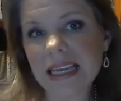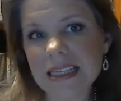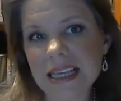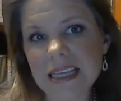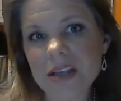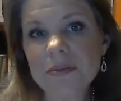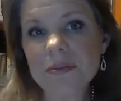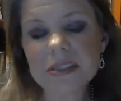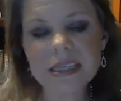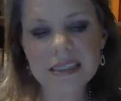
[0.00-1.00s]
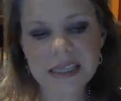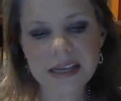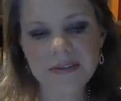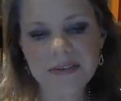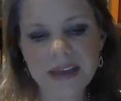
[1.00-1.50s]
it's almost as
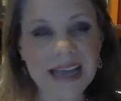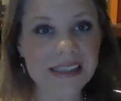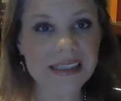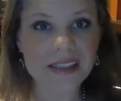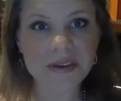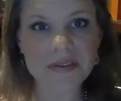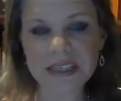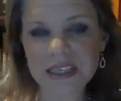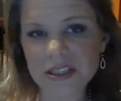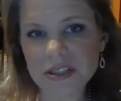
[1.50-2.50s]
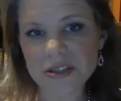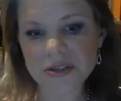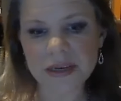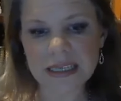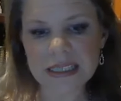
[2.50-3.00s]
if Exodus
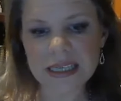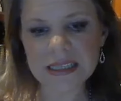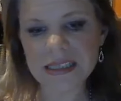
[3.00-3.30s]
15:26,